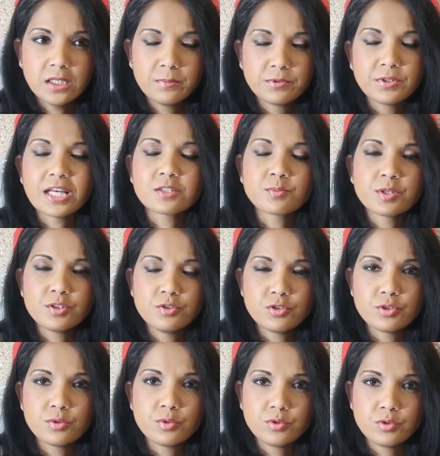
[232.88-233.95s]
that's what you
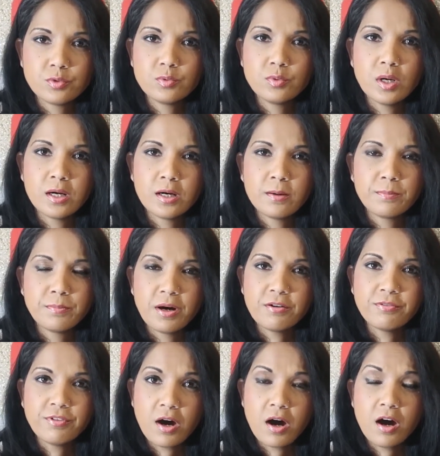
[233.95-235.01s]
do. You
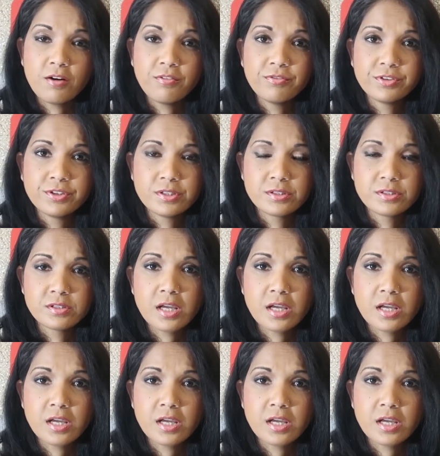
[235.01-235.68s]
buff off the